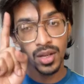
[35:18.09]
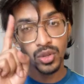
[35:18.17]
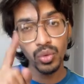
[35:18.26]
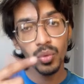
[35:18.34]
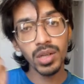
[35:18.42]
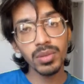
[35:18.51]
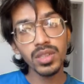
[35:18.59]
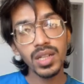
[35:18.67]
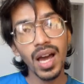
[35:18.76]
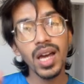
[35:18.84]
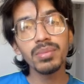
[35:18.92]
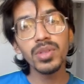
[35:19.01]
So what about the
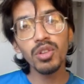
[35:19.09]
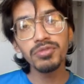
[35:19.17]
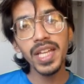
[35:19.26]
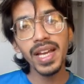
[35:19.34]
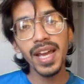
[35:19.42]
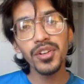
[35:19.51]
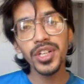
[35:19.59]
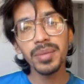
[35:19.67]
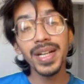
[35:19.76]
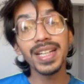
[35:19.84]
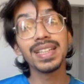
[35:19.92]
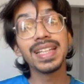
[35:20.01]
larvae of the
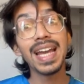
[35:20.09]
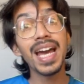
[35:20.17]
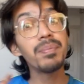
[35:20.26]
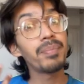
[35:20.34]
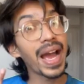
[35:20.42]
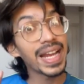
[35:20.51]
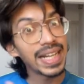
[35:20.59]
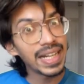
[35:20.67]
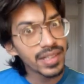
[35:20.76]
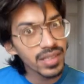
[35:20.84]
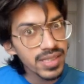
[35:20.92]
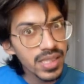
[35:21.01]
Echinodermata? They are
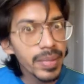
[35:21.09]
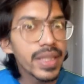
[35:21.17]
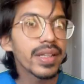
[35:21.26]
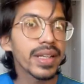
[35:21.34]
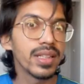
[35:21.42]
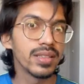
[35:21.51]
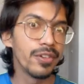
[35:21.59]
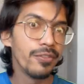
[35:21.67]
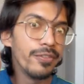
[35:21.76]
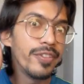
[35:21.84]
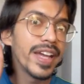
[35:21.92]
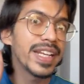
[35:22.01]
bilateral symmetrical.
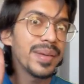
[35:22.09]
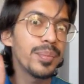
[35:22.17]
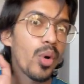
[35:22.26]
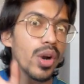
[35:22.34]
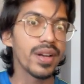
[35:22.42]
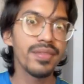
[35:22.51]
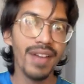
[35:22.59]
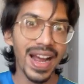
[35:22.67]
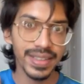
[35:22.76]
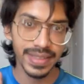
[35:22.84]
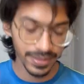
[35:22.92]
Very important fact.